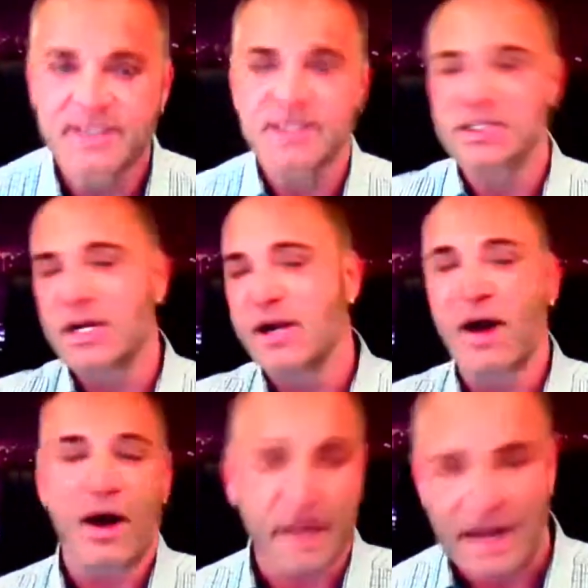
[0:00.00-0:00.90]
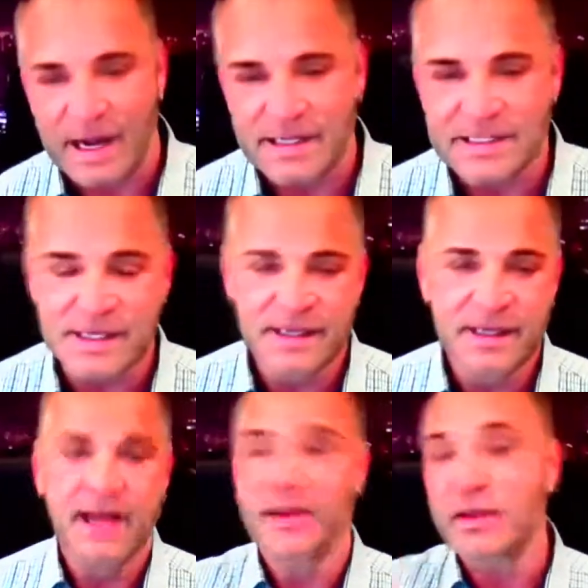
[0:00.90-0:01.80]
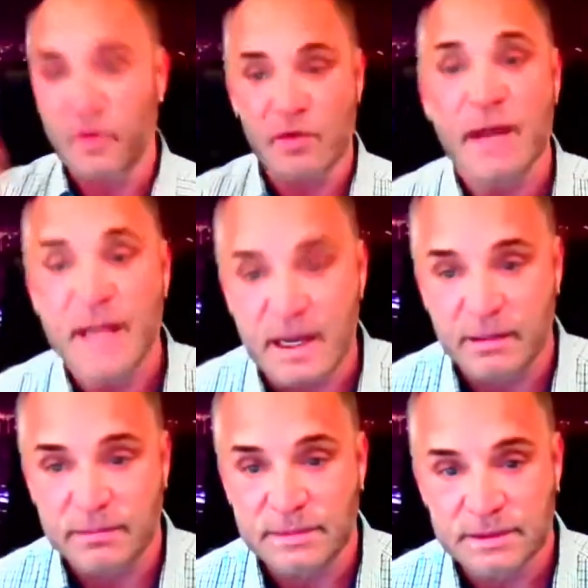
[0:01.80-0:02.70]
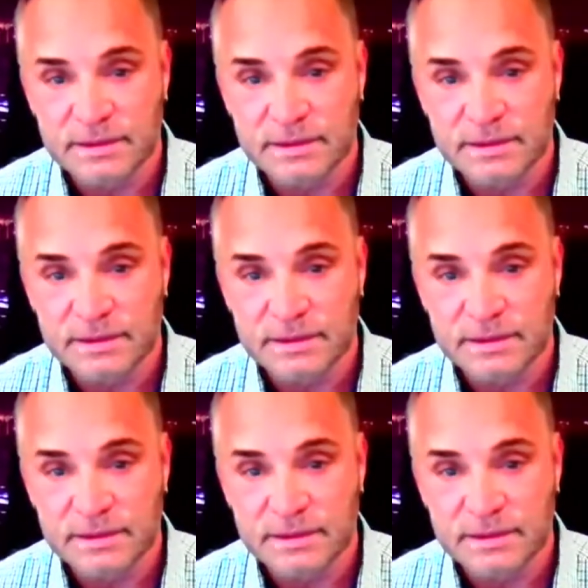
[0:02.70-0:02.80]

these young, hot guys, and they threw money at them.